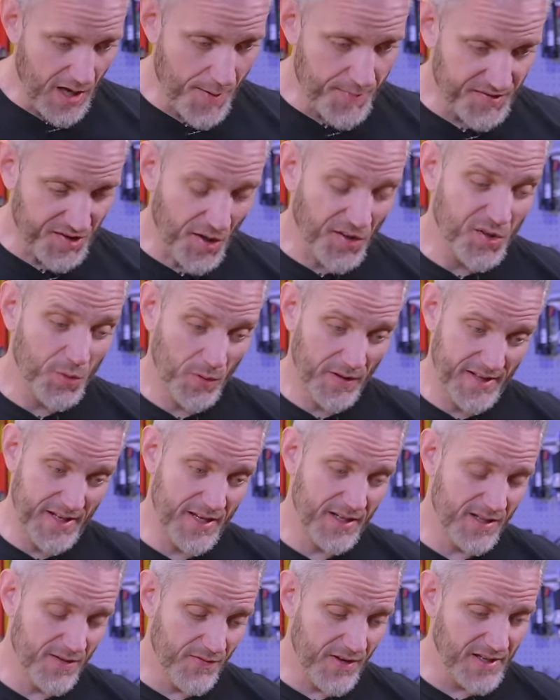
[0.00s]
Um, it's also really
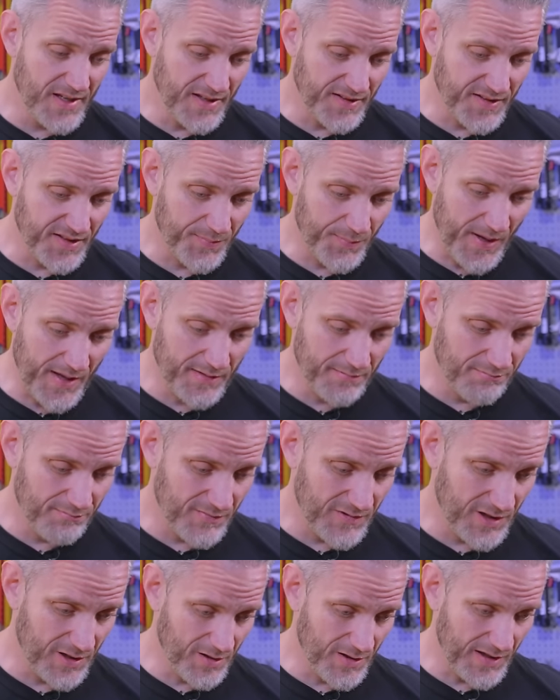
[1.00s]
inconvenient to spend,
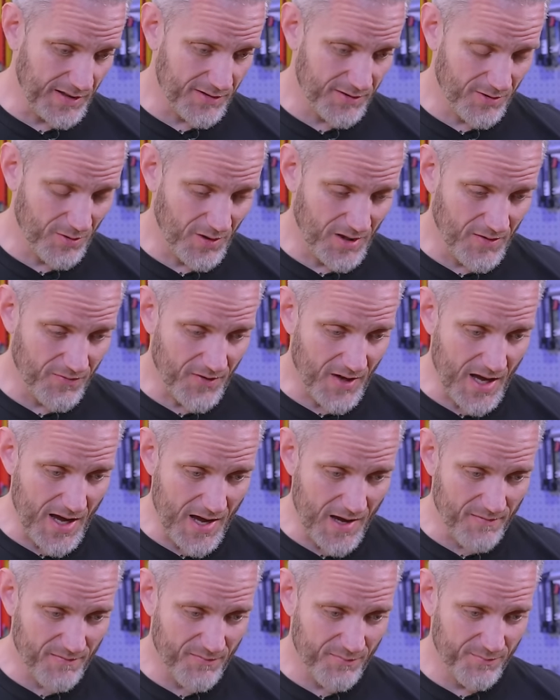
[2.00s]
you know, like
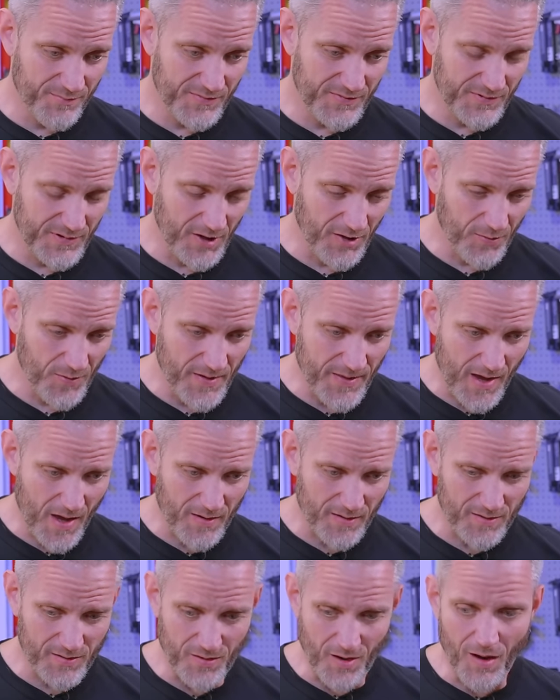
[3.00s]
25 to
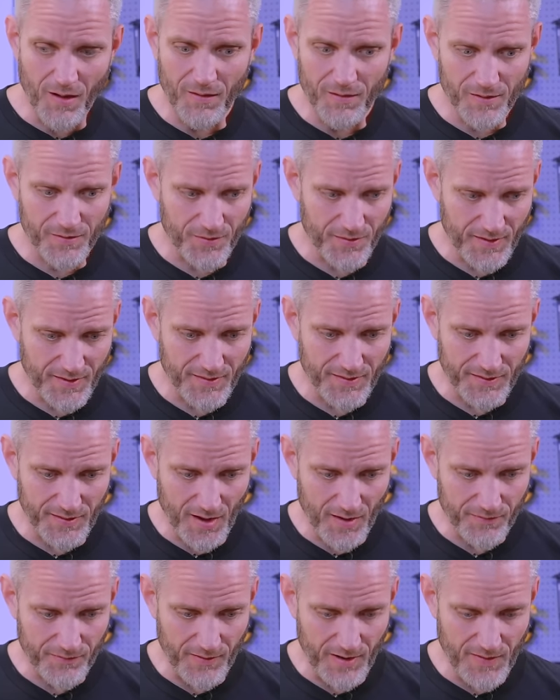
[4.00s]
$3,000 for this
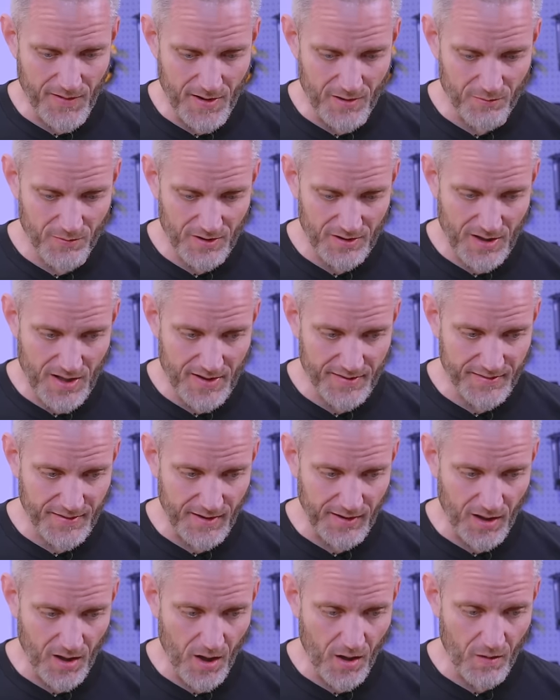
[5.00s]
stuff and then realize
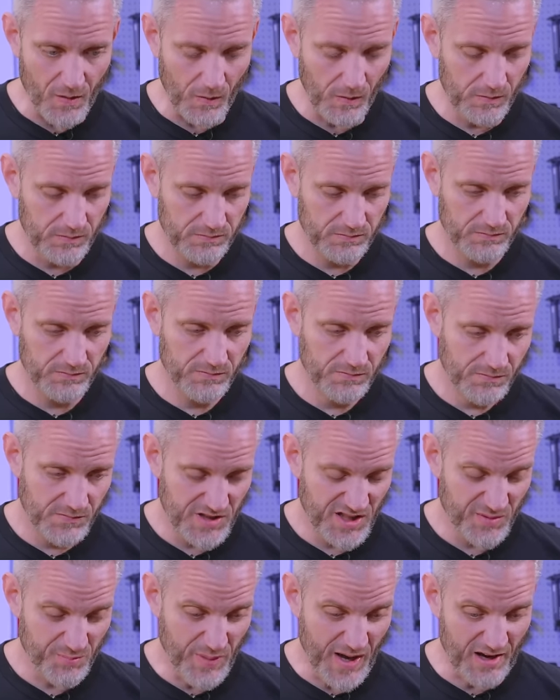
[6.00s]
like, oh,
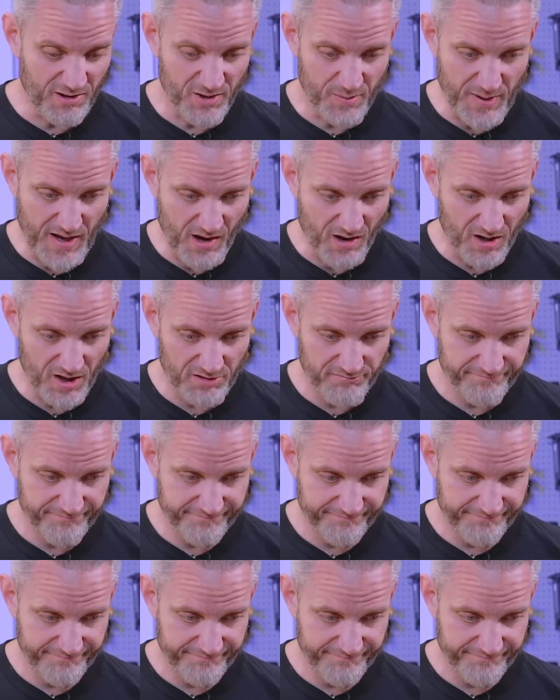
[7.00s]
it's battery powered.